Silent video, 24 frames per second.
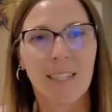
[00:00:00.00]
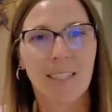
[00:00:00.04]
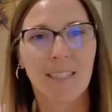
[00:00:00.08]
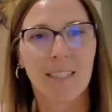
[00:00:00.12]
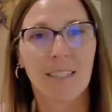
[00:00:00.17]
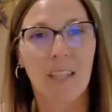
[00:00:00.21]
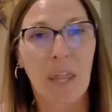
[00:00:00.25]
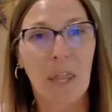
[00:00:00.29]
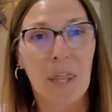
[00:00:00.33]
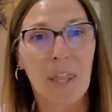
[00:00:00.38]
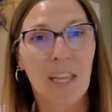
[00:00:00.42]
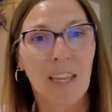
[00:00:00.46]
is
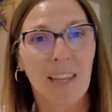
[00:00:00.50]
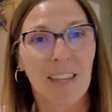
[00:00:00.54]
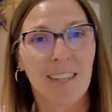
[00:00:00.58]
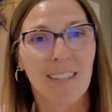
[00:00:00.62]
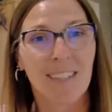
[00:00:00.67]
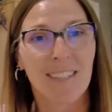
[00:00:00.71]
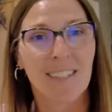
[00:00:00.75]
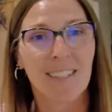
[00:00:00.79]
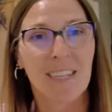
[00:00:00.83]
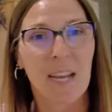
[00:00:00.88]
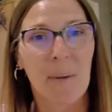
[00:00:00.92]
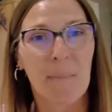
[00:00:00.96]
the
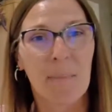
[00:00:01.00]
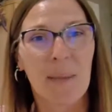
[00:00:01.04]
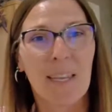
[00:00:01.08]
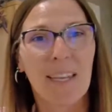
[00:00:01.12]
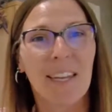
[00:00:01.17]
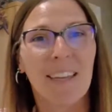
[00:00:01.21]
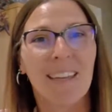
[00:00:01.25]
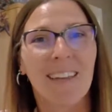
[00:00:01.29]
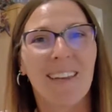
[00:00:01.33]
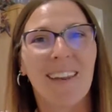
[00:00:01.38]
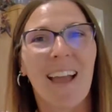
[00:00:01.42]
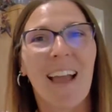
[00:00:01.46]
thickest,
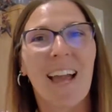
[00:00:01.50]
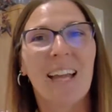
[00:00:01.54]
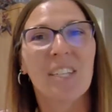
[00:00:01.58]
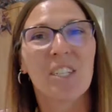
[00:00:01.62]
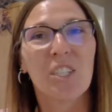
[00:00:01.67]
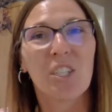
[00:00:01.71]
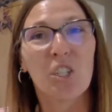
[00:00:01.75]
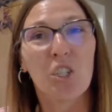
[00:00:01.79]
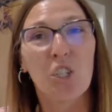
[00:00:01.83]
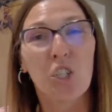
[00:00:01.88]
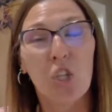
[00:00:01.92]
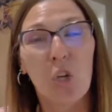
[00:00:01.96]
coming in
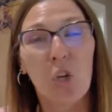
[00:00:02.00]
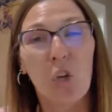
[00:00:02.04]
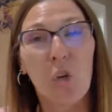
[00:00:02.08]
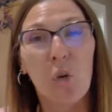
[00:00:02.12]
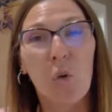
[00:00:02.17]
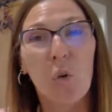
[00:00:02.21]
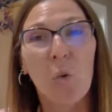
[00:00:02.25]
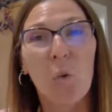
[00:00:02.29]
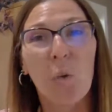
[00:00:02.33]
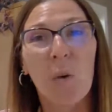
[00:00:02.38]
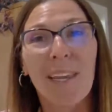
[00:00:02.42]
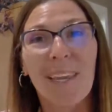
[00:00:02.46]
at
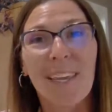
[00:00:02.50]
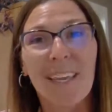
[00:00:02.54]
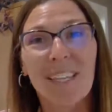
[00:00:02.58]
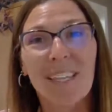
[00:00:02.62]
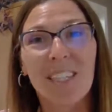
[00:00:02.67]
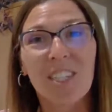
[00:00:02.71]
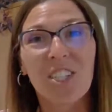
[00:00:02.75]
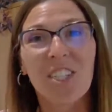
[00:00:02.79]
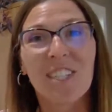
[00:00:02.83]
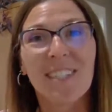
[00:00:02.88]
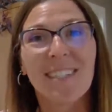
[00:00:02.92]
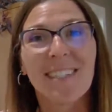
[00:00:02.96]
2
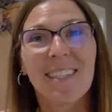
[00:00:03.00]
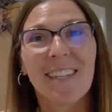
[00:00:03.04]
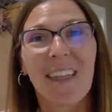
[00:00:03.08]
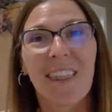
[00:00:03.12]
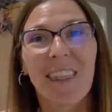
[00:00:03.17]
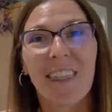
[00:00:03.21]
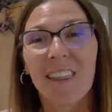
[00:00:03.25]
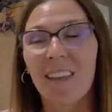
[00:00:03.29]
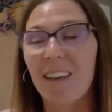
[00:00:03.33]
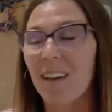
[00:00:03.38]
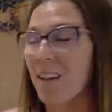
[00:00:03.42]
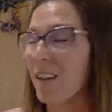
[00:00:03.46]
inches
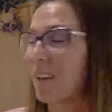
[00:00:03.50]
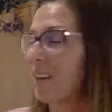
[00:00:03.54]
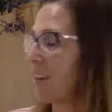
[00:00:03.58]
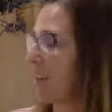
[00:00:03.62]
thick.